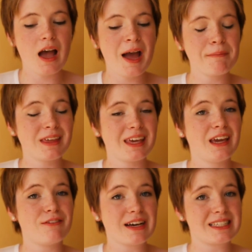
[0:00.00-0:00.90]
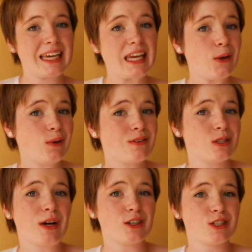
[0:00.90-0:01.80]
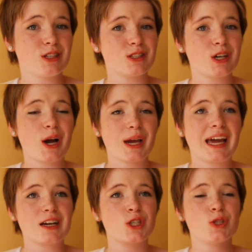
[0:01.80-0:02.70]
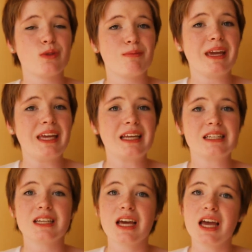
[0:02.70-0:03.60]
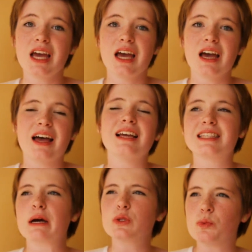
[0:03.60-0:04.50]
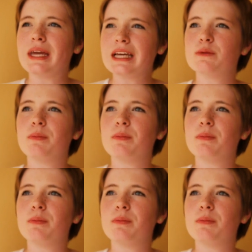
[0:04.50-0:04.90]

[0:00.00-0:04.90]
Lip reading: I'm thinking of adding in Luna as well, just because it's got connections with me, and it sounds weird,